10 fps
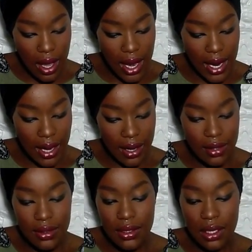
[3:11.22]

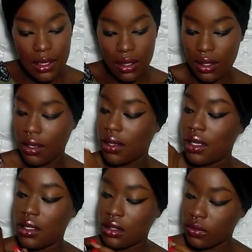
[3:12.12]
and here
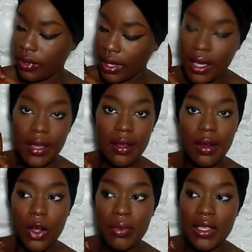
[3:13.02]
that is right
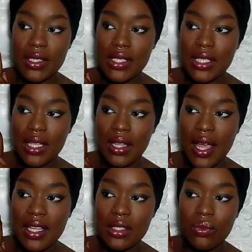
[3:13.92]
here. I hope you can see
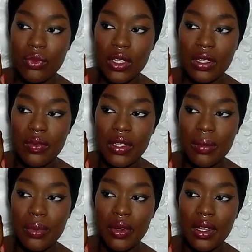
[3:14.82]
that. It's really
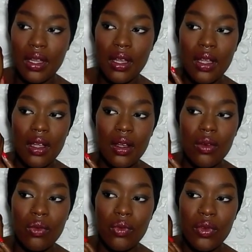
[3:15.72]
really pretty.
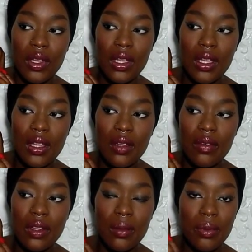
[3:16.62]
Really
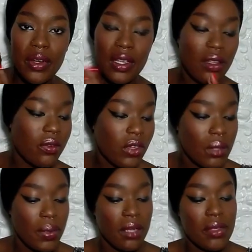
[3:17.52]
really pretty. They're
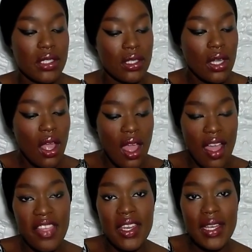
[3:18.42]
really pigmented.
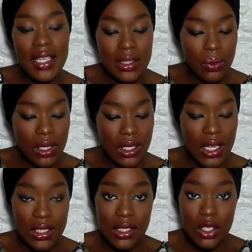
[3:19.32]
And then the next one
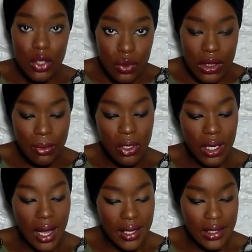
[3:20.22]
is the new
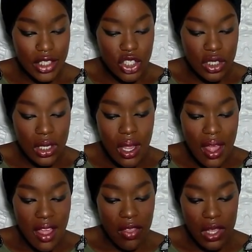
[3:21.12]
Smoky Eye Edition,
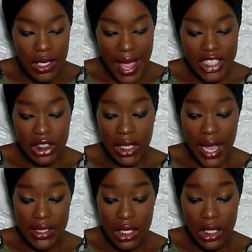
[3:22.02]
and this actually
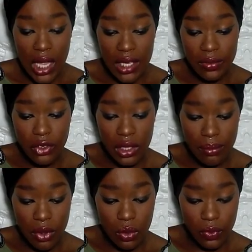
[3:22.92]
has a lot of really
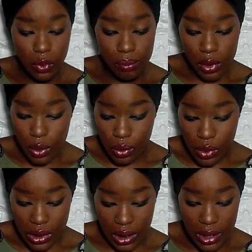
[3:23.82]
beautiful
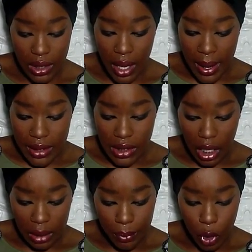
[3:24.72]
blues in it,
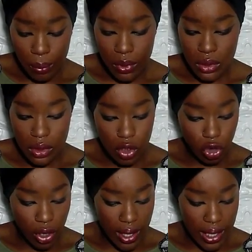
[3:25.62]
dark purples,
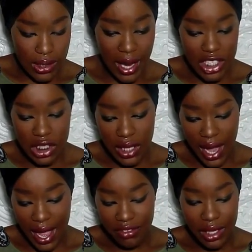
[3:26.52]
grays. I actually
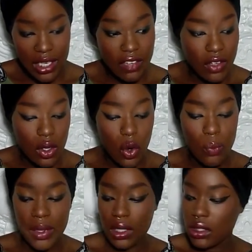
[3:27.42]
have not even
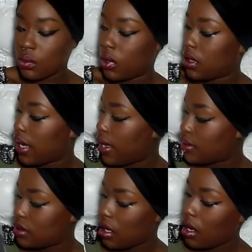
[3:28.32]
opened this one
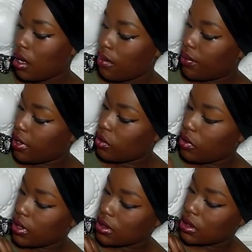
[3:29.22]
yet, but you
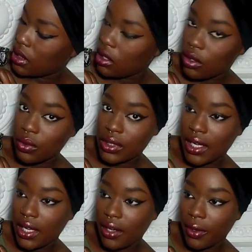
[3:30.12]
can see those
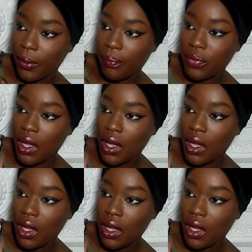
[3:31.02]
here,